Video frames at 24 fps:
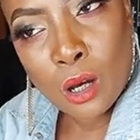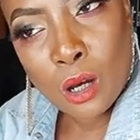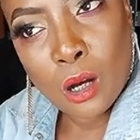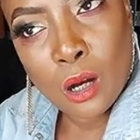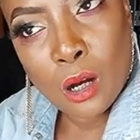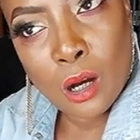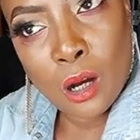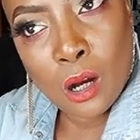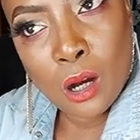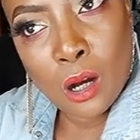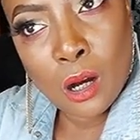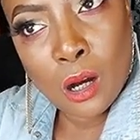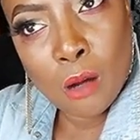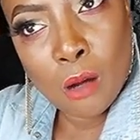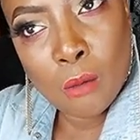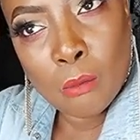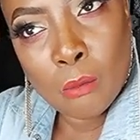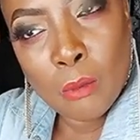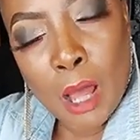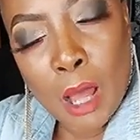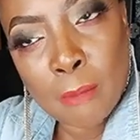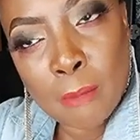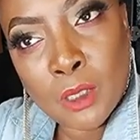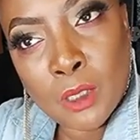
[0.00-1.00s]
um,
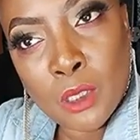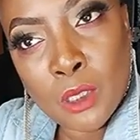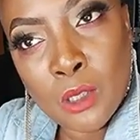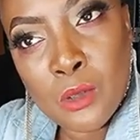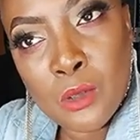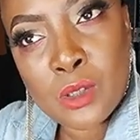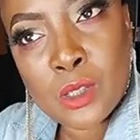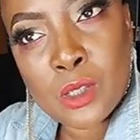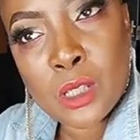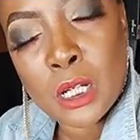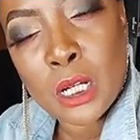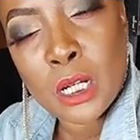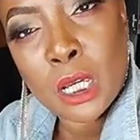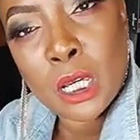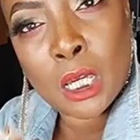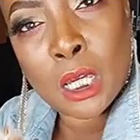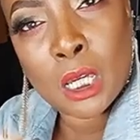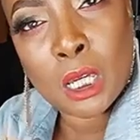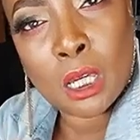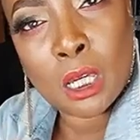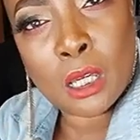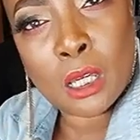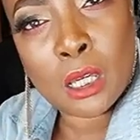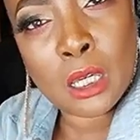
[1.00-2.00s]
I'm
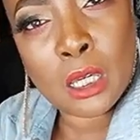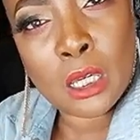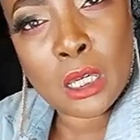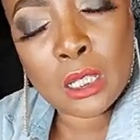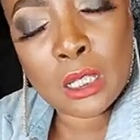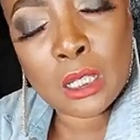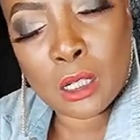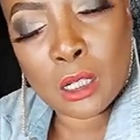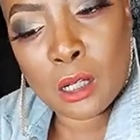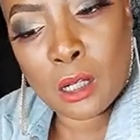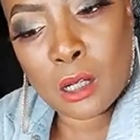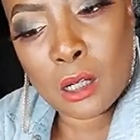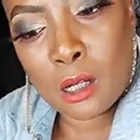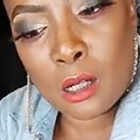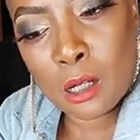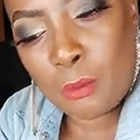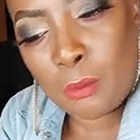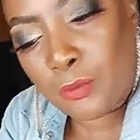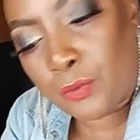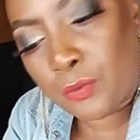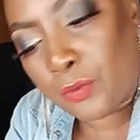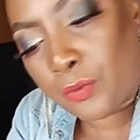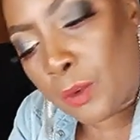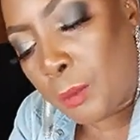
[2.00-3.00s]
loosening it
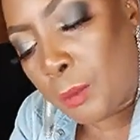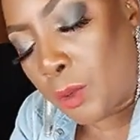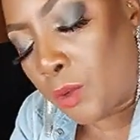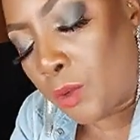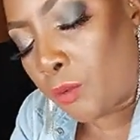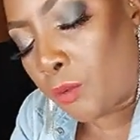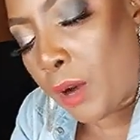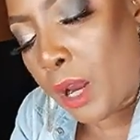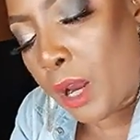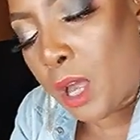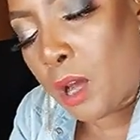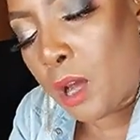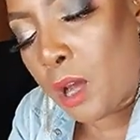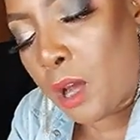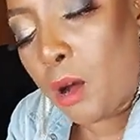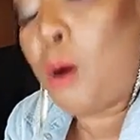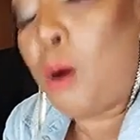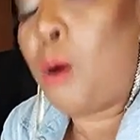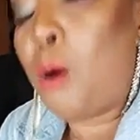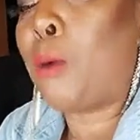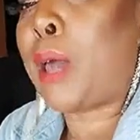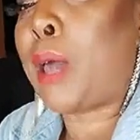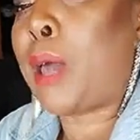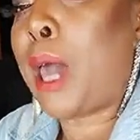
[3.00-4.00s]
up from around.
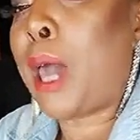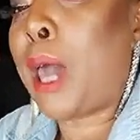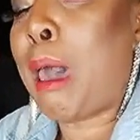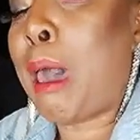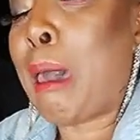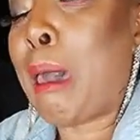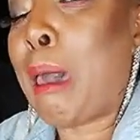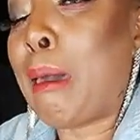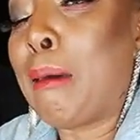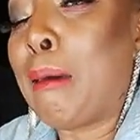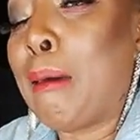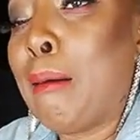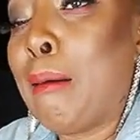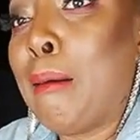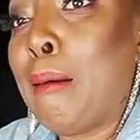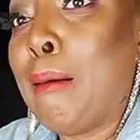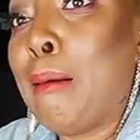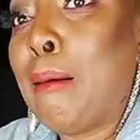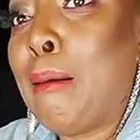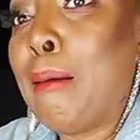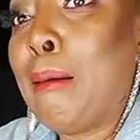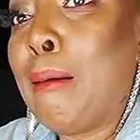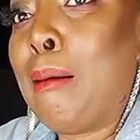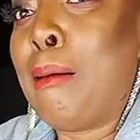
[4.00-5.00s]
Oh, okay.
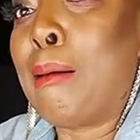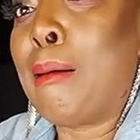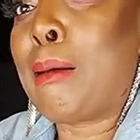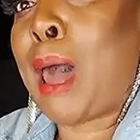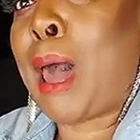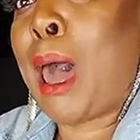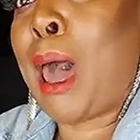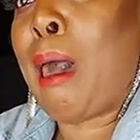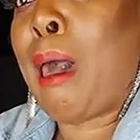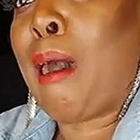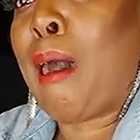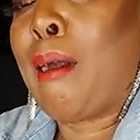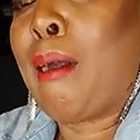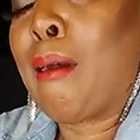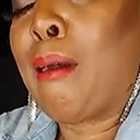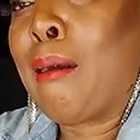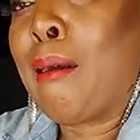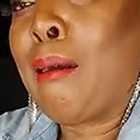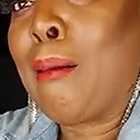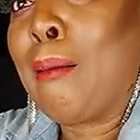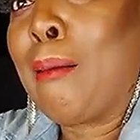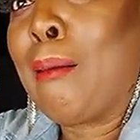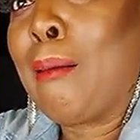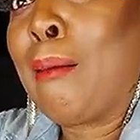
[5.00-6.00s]
Okay.
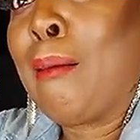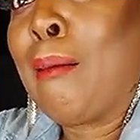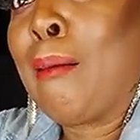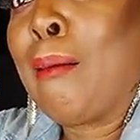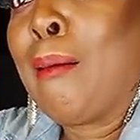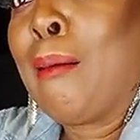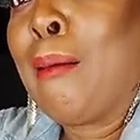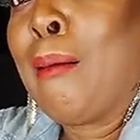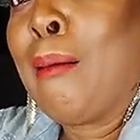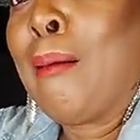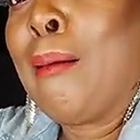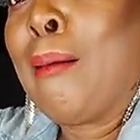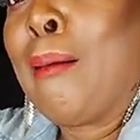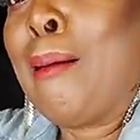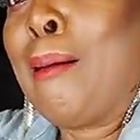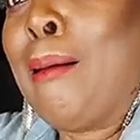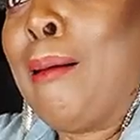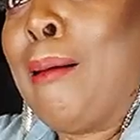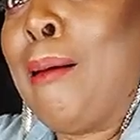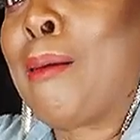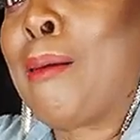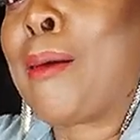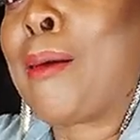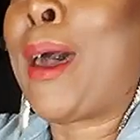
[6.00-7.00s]

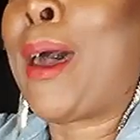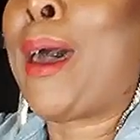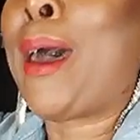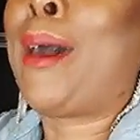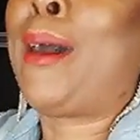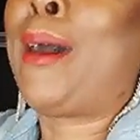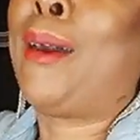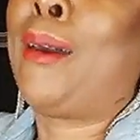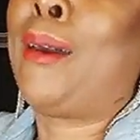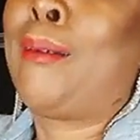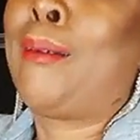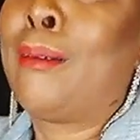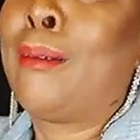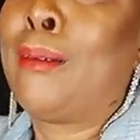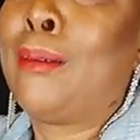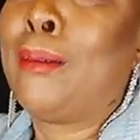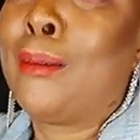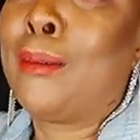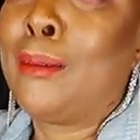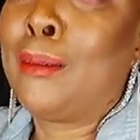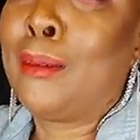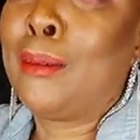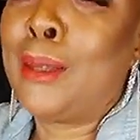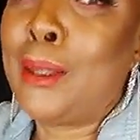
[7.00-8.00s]
Okay.
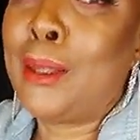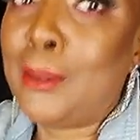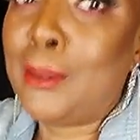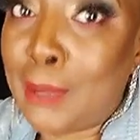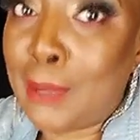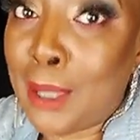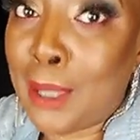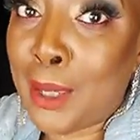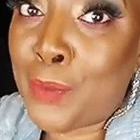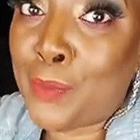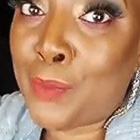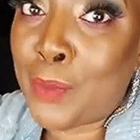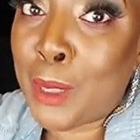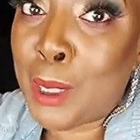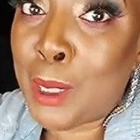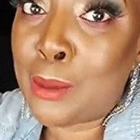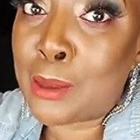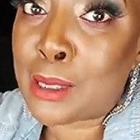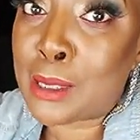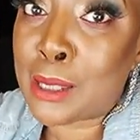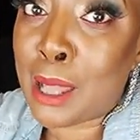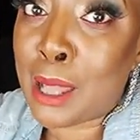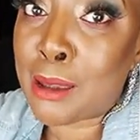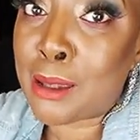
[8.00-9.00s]
It, it
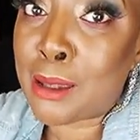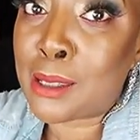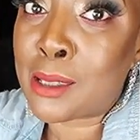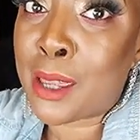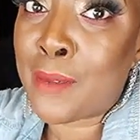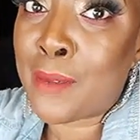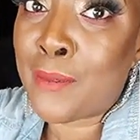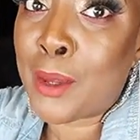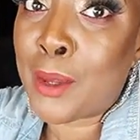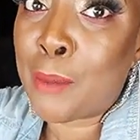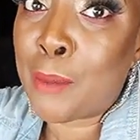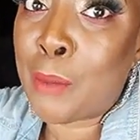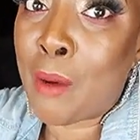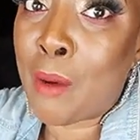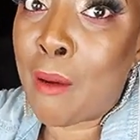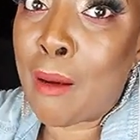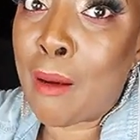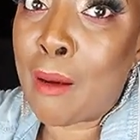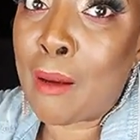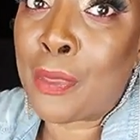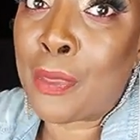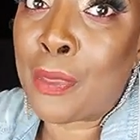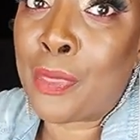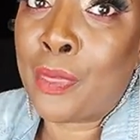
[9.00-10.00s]
feels like it's giving
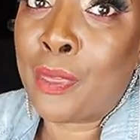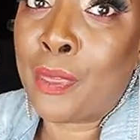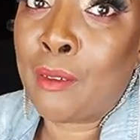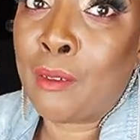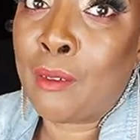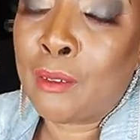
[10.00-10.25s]
birth.